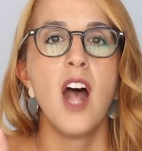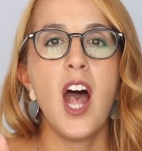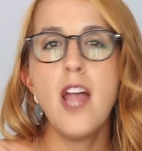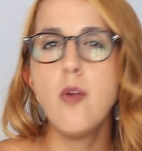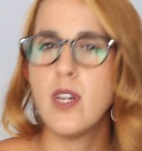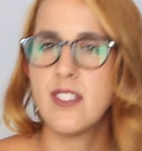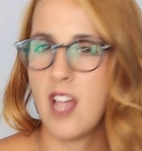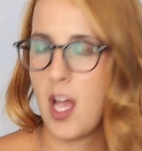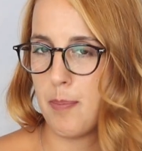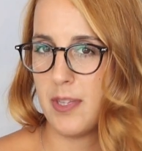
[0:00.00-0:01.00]
I was
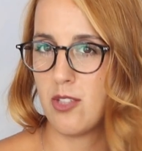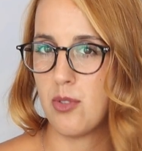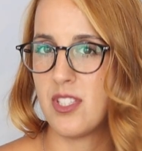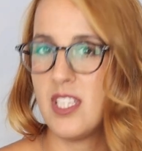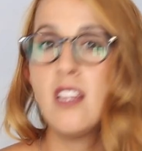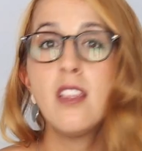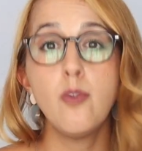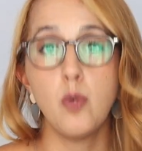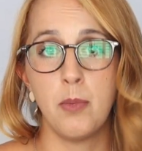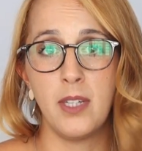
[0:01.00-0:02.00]
happy to see
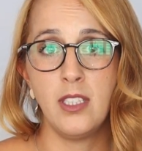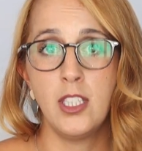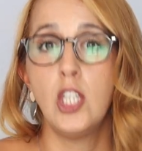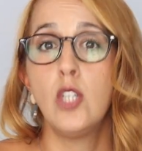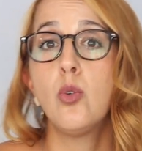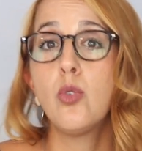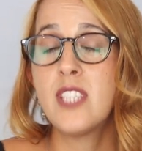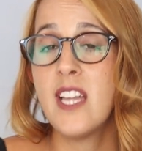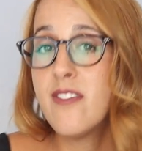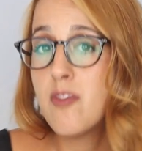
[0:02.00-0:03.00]
the woman who
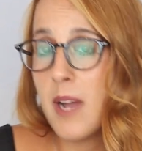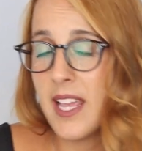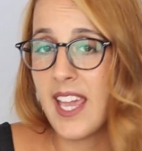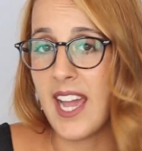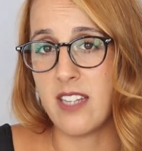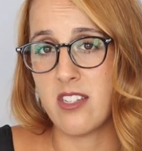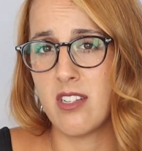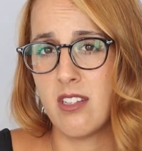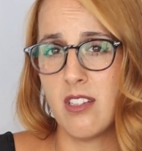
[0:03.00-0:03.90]
saved my cat.